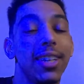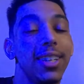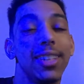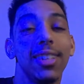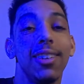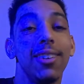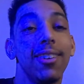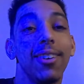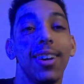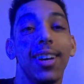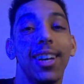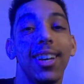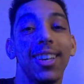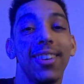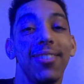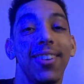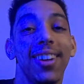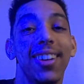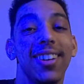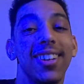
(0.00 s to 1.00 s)

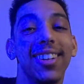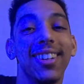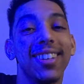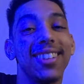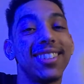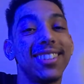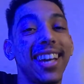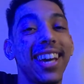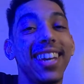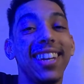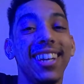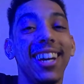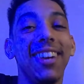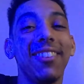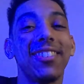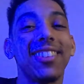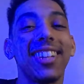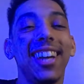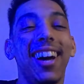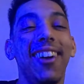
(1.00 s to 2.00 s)
You better tighten
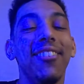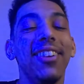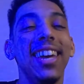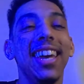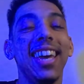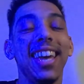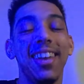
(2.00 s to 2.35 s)
up some."